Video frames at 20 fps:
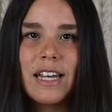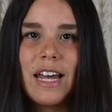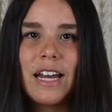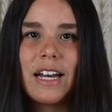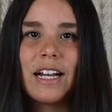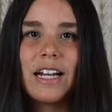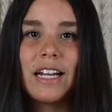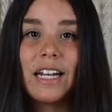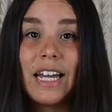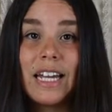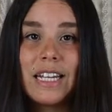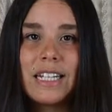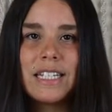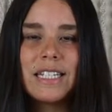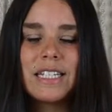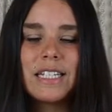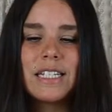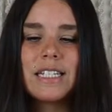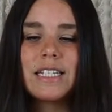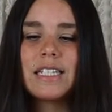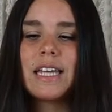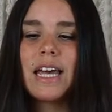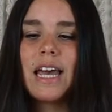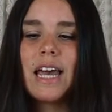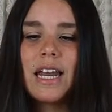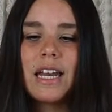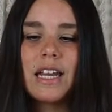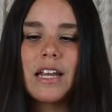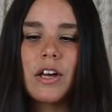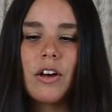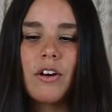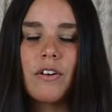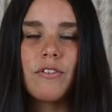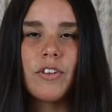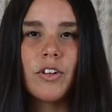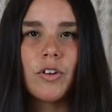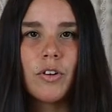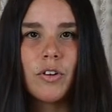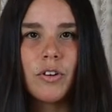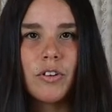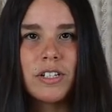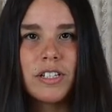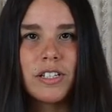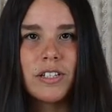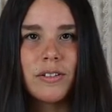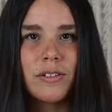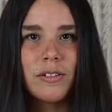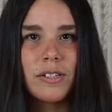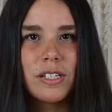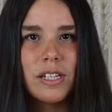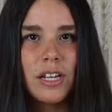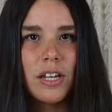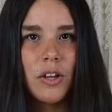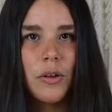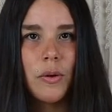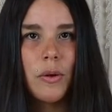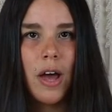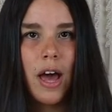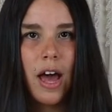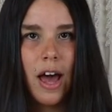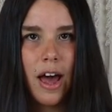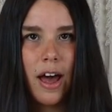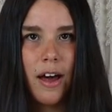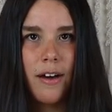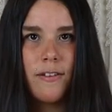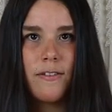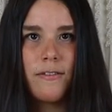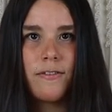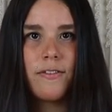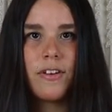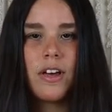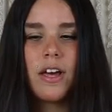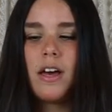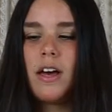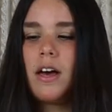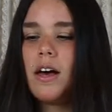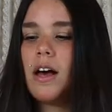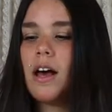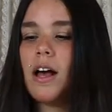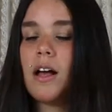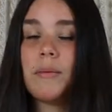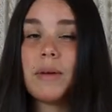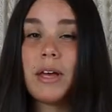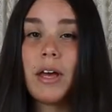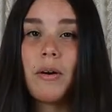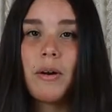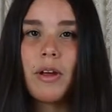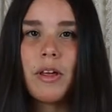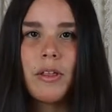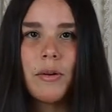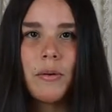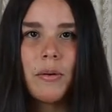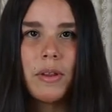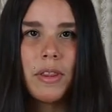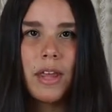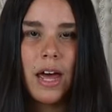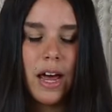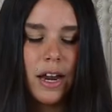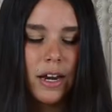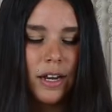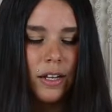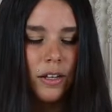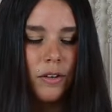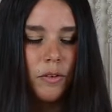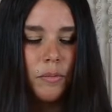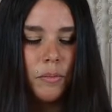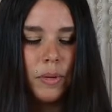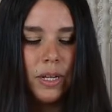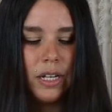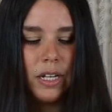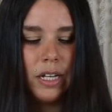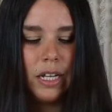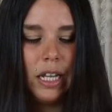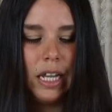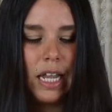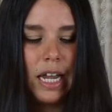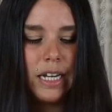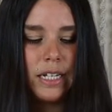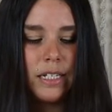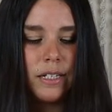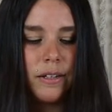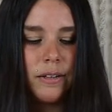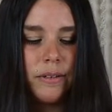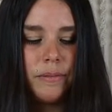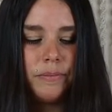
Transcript: and cleanses any of your crystals that you have. I'll be going through that a little bit later.